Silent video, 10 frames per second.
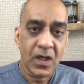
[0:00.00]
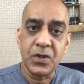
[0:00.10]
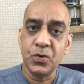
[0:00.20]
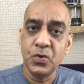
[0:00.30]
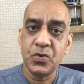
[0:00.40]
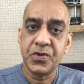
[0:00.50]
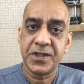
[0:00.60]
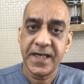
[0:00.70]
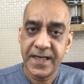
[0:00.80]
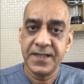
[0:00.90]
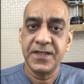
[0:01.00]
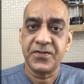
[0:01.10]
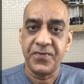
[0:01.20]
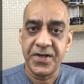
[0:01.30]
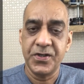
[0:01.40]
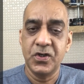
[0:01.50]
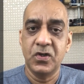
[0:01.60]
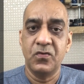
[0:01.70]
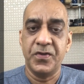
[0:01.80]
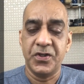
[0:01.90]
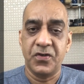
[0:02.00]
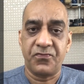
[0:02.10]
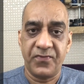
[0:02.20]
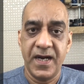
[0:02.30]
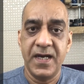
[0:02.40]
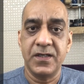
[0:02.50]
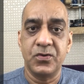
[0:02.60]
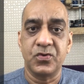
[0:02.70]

do share this video with your friend.